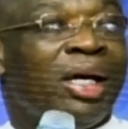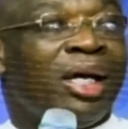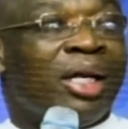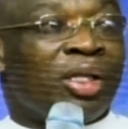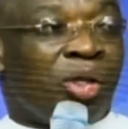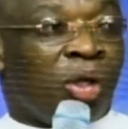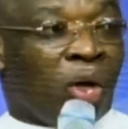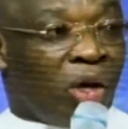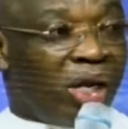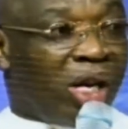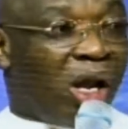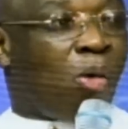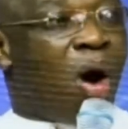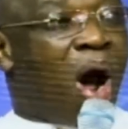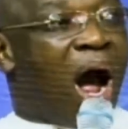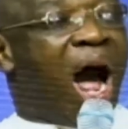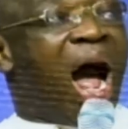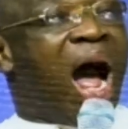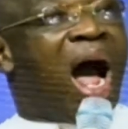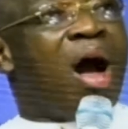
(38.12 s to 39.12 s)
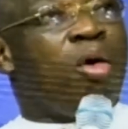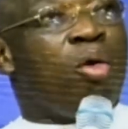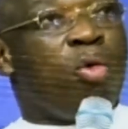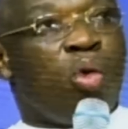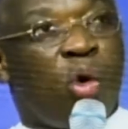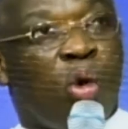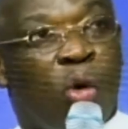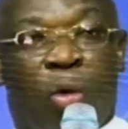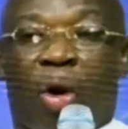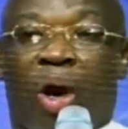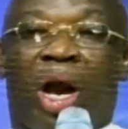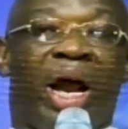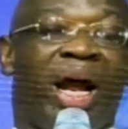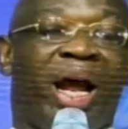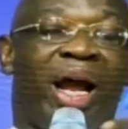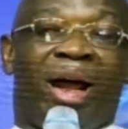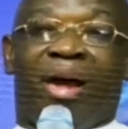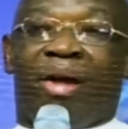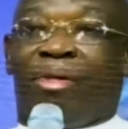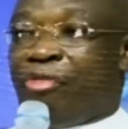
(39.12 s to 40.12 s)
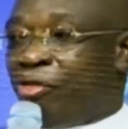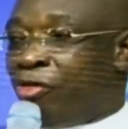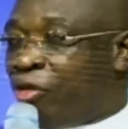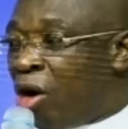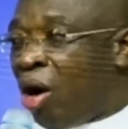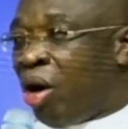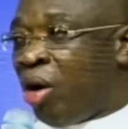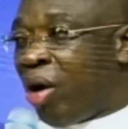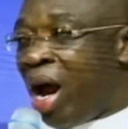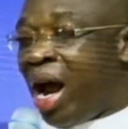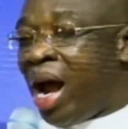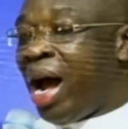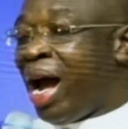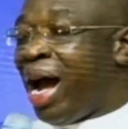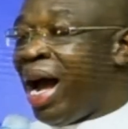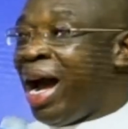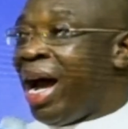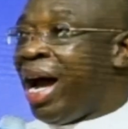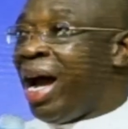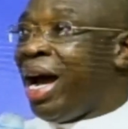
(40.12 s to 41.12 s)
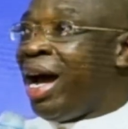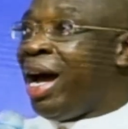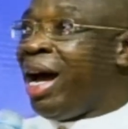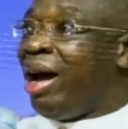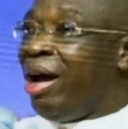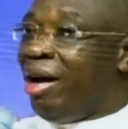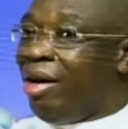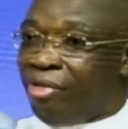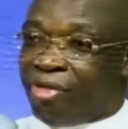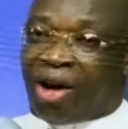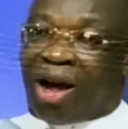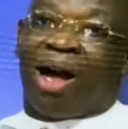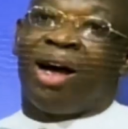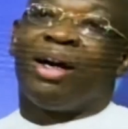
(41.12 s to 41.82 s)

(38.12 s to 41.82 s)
to the one who reigns forever.